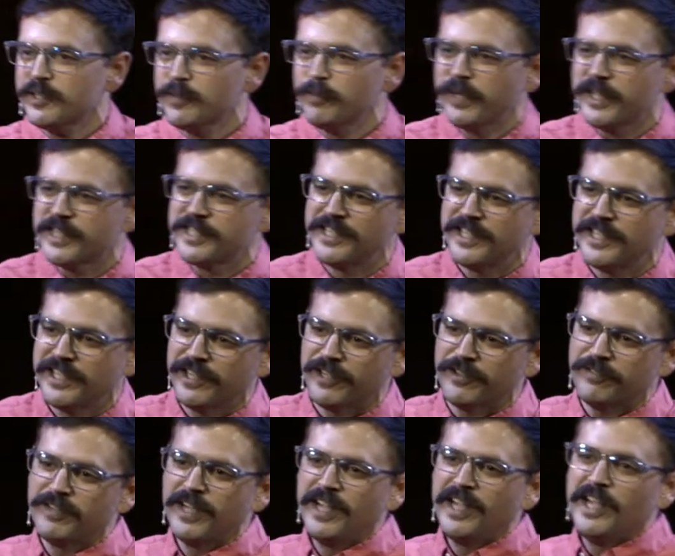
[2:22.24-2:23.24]

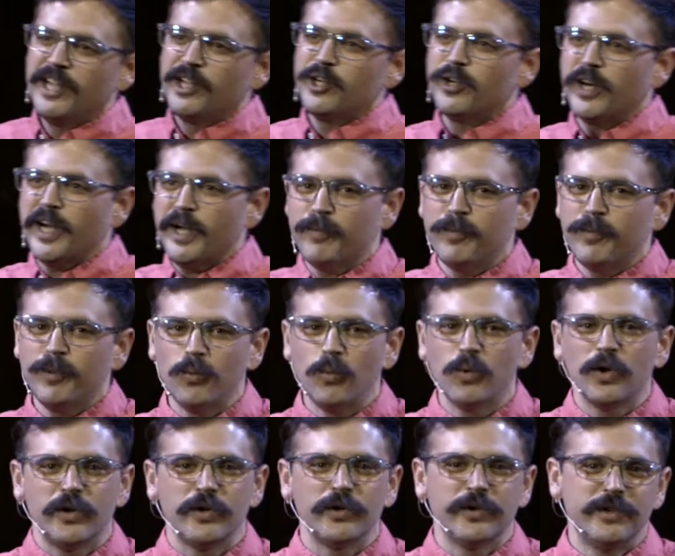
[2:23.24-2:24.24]
myself, grab the
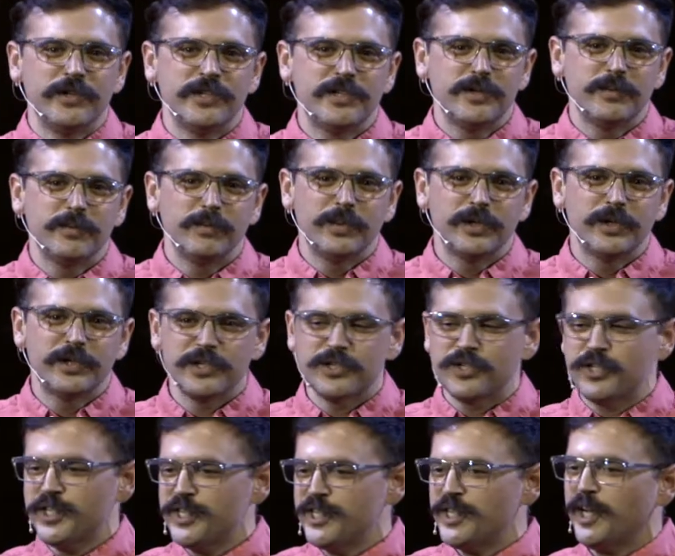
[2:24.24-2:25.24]
words because
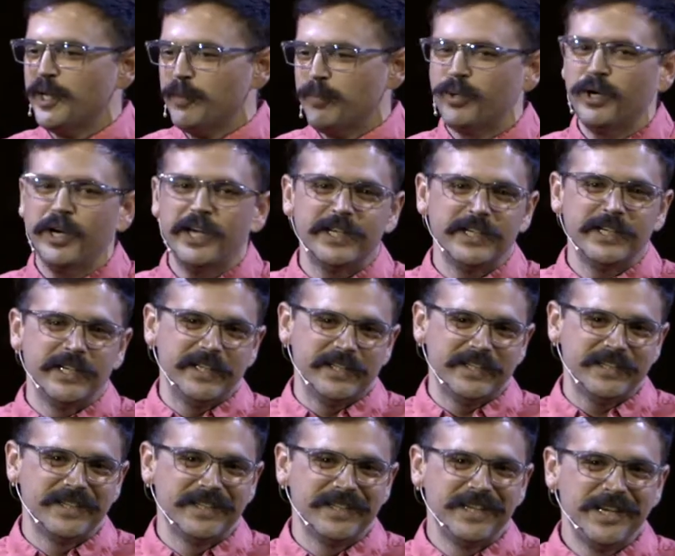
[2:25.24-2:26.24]
she's not
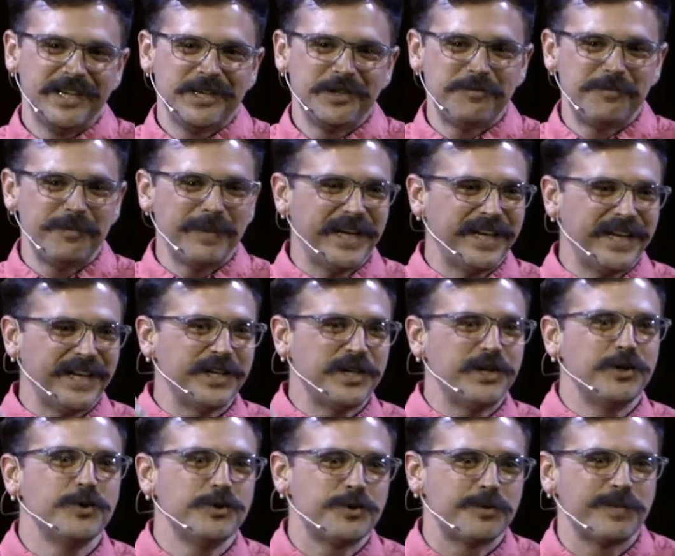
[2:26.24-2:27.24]
pregnant. You've made a
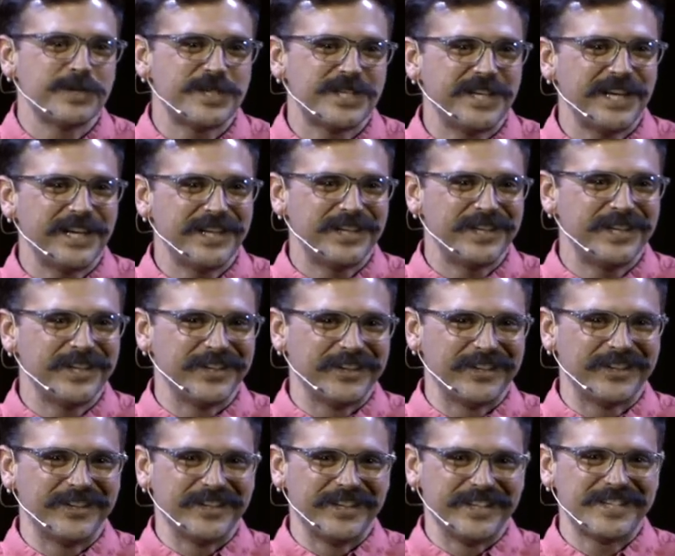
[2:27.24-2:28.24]
huge mistake here,
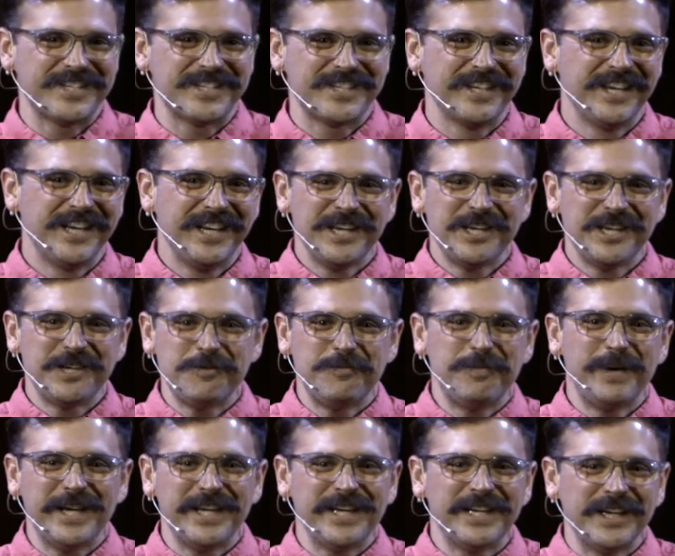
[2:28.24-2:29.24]
Chris. You've
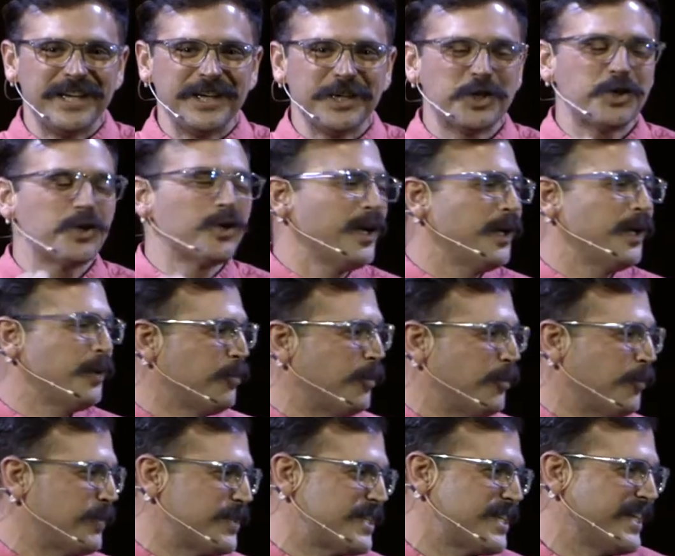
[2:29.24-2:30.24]
made an incredible
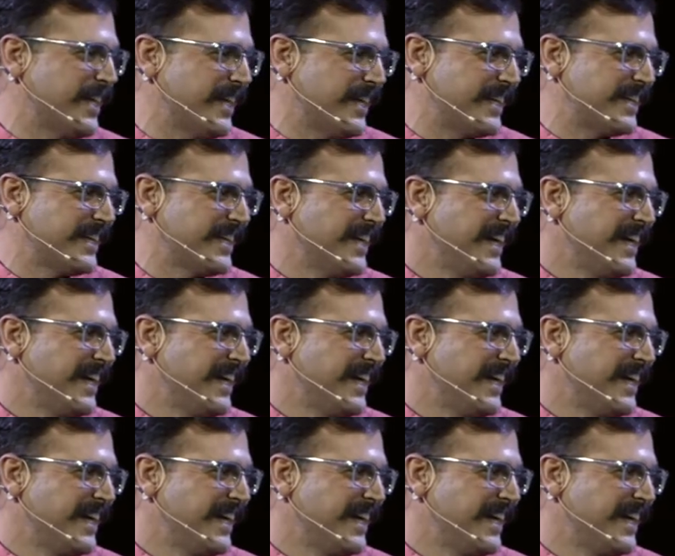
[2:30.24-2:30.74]
mistake.